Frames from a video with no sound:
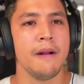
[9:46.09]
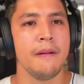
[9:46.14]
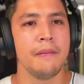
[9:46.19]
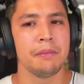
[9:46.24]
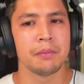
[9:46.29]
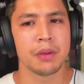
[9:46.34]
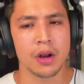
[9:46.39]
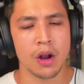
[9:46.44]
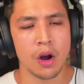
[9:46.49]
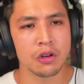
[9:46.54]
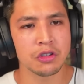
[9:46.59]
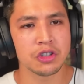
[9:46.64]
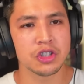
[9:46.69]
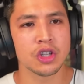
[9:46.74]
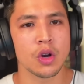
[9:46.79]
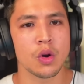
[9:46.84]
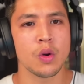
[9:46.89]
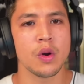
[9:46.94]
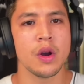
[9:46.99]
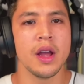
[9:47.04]
but
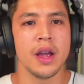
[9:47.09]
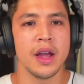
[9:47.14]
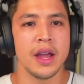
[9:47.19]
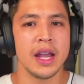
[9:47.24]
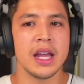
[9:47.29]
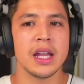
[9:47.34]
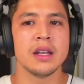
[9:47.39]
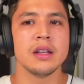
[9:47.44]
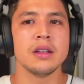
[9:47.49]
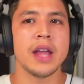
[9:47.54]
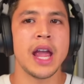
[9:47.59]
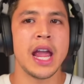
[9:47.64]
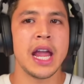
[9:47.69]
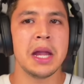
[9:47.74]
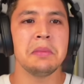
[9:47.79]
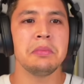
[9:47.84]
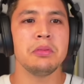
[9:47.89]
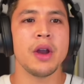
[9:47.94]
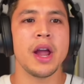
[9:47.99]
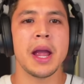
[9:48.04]
also in
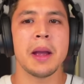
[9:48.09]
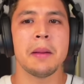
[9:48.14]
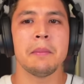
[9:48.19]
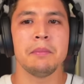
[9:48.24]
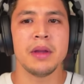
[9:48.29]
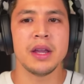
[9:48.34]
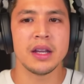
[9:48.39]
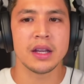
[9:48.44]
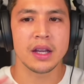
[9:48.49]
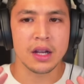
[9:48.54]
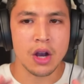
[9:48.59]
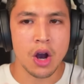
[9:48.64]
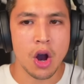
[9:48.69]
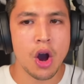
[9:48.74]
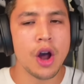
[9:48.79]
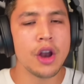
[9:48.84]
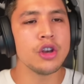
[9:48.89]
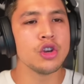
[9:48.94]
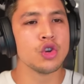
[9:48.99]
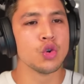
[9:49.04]
Abraham being a
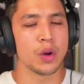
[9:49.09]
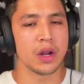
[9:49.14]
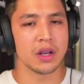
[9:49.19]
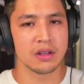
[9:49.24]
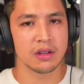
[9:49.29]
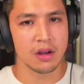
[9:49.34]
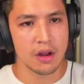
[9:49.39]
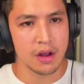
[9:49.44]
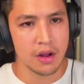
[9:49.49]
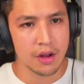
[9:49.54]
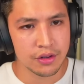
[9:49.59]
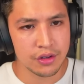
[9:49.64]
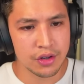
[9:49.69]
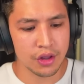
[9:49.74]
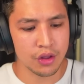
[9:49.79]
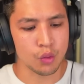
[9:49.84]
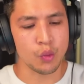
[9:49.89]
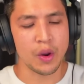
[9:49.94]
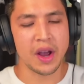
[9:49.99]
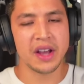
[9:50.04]
conduit to
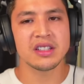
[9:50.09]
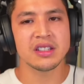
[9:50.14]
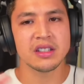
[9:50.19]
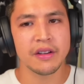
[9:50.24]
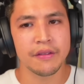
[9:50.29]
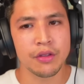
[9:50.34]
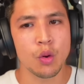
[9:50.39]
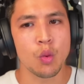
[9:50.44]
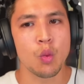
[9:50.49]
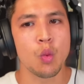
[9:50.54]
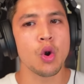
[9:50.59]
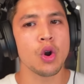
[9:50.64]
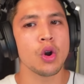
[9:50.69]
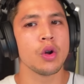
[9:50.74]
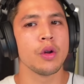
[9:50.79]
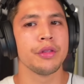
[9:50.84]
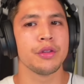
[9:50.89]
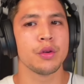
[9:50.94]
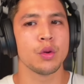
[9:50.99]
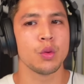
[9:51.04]
the rest of the
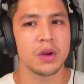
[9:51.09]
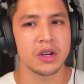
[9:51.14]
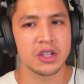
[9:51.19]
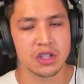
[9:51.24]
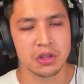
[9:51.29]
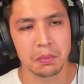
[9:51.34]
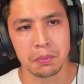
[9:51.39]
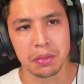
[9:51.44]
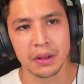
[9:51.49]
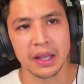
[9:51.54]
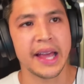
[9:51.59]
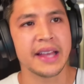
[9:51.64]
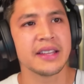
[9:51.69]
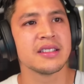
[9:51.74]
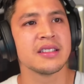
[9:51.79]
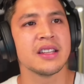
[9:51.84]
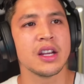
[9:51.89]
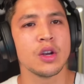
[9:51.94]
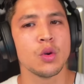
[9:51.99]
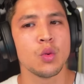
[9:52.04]
world through which
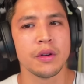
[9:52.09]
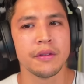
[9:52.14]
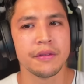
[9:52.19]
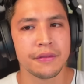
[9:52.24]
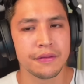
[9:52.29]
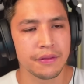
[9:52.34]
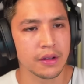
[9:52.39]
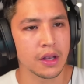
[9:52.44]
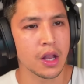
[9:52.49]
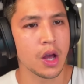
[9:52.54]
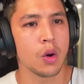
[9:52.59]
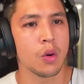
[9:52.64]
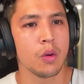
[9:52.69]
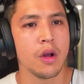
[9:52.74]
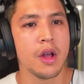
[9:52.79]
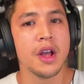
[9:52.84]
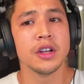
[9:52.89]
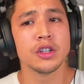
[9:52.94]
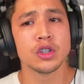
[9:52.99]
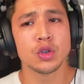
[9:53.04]
blessing would flow.
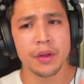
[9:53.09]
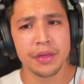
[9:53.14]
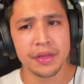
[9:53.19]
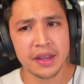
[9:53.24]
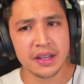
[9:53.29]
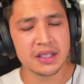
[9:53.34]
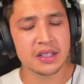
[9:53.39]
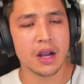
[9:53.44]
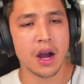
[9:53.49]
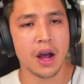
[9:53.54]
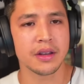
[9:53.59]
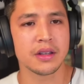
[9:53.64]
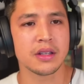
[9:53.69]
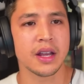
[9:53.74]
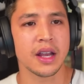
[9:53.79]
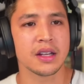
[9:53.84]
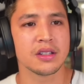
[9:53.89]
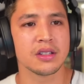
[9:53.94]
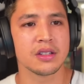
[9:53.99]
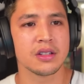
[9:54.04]
So in this
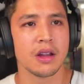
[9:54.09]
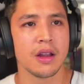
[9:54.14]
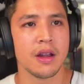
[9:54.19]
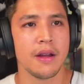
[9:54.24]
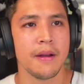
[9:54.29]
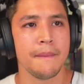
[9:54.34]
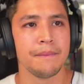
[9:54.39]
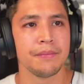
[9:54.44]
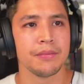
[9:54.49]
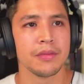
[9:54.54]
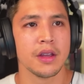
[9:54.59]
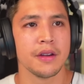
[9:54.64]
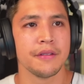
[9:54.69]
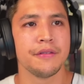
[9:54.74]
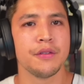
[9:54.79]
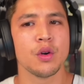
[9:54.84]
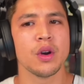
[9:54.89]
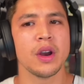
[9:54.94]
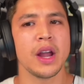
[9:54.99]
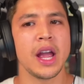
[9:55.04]
context,
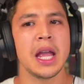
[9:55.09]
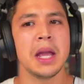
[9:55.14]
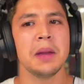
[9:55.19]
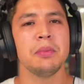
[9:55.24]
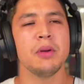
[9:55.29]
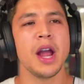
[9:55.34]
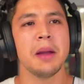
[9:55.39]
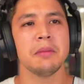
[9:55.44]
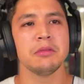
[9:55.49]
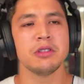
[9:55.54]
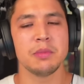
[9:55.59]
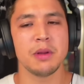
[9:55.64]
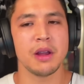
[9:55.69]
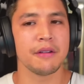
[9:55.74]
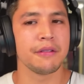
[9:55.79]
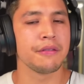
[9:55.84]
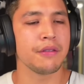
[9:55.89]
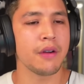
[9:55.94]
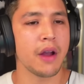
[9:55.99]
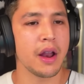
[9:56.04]
for Abraham to be a
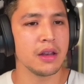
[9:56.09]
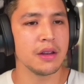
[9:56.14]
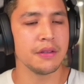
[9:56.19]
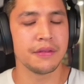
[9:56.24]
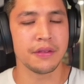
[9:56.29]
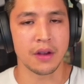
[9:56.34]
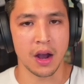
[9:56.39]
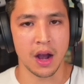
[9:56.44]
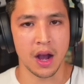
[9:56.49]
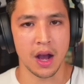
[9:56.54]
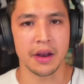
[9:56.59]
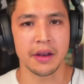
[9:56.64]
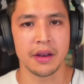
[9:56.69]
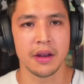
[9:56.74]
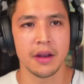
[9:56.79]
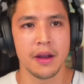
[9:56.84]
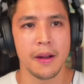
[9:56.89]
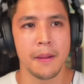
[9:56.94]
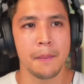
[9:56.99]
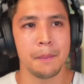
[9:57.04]
friend of God
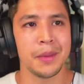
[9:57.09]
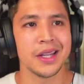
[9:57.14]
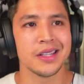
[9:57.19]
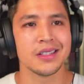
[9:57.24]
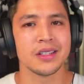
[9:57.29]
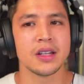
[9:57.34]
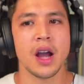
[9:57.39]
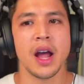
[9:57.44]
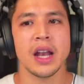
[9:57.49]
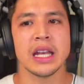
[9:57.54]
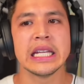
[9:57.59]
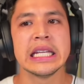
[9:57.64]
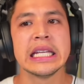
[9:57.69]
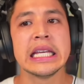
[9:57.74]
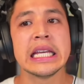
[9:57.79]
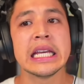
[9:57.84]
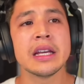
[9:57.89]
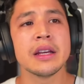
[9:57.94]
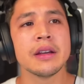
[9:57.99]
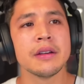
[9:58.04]
means God
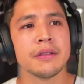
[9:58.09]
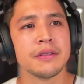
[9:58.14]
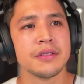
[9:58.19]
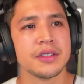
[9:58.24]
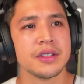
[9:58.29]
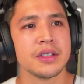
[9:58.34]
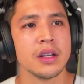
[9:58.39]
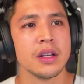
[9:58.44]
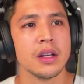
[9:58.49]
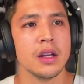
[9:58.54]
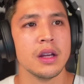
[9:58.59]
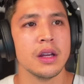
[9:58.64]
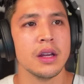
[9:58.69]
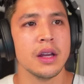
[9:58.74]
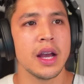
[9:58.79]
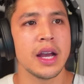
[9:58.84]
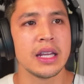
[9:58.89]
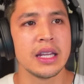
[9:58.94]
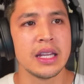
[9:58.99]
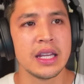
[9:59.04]
gives
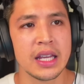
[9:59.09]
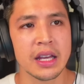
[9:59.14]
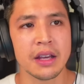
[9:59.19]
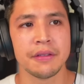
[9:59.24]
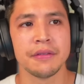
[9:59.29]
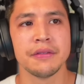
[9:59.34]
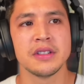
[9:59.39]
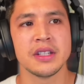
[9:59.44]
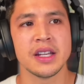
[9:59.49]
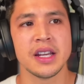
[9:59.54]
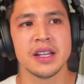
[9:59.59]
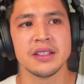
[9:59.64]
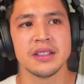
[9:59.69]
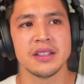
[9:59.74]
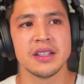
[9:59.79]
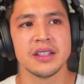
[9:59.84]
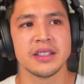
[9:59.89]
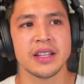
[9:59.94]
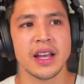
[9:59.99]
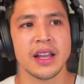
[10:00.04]
a gift to his
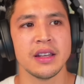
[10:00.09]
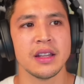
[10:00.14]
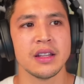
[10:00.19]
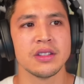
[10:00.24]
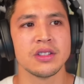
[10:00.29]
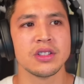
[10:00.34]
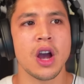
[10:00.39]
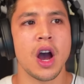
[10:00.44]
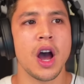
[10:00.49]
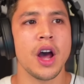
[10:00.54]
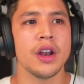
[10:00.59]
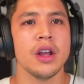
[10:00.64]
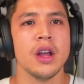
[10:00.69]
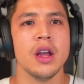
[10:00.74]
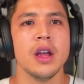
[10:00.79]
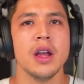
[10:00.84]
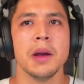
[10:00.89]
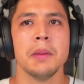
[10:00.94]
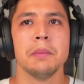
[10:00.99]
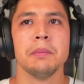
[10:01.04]
descendants. God
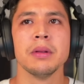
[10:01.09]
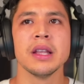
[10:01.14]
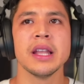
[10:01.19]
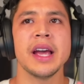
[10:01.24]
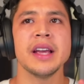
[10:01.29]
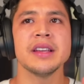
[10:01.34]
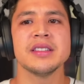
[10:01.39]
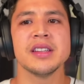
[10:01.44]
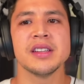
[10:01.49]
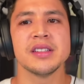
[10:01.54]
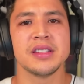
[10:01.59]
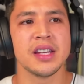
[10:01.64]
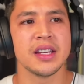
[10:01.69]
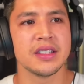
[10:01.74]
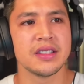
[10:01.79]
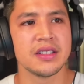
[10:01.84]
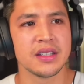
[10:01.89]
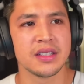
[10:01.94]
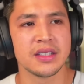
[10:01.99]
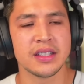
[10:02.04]
blesses his
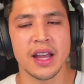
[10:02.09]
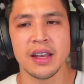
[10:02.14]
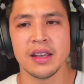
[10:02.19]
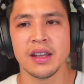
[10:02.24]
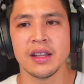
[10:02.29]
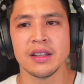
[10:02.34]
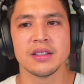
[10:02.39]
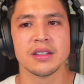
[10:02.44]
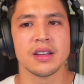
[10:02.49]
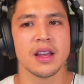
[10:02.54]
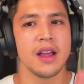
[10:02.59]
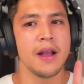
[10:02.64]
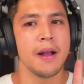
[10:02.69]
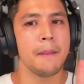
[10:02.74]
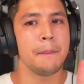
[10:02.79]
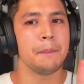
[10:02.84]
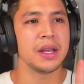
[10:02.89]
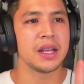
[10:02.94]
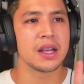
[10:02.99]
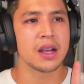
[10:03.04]
descendants
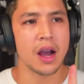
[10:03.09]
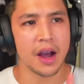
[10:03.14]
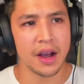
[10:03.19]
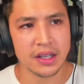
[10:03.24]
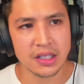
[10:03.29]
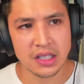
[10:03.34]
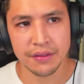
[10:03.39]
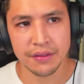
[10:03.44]
because of